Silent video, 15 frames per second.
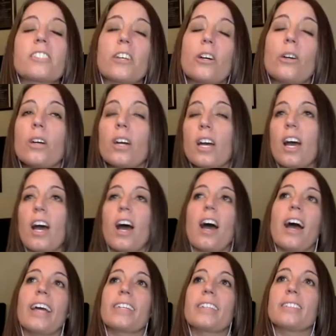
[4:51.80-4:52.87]
So
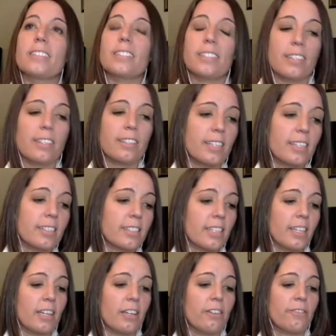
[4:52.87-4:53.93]
I can see this
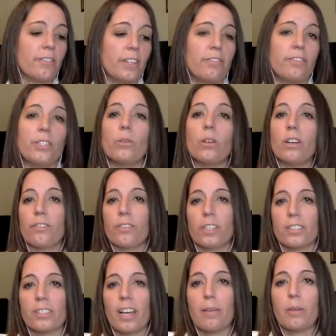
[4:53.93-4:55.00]
if if you are a
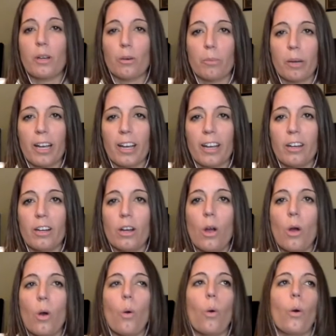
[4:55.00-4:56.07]
first-time home buyer
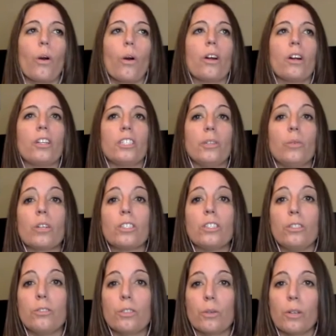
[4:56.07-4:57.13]
or you are
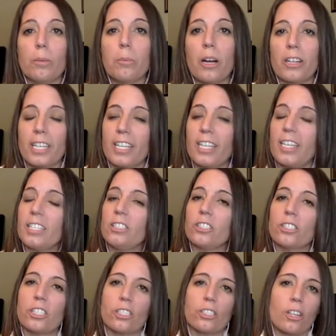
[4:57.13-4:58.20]
new to a market and
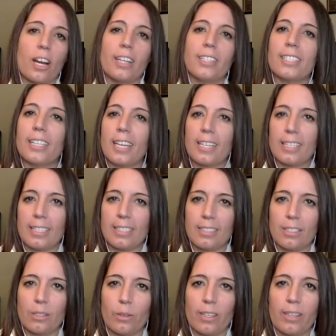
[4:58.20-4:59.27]
you're just trying to get
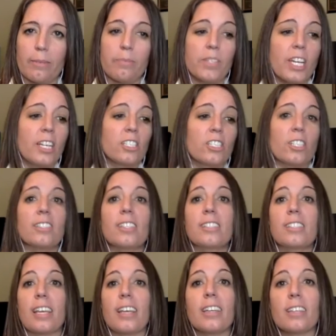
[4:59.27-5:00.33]
into it. Just to
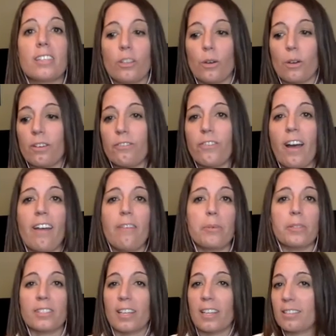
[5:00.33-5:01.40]
take your 5%,
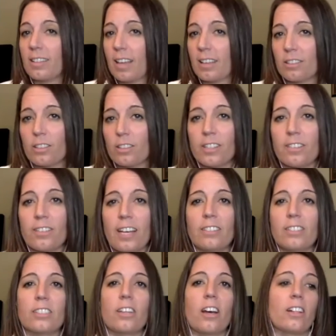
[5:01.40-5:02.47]
that
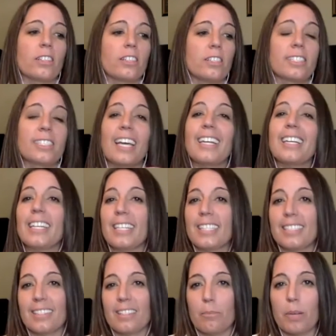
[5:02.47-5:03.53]
$30,000, get it
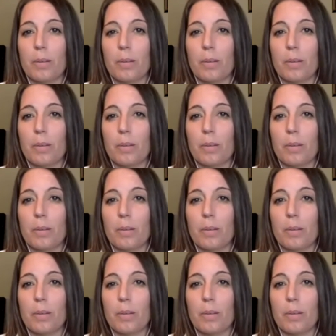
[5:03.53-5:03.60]
into the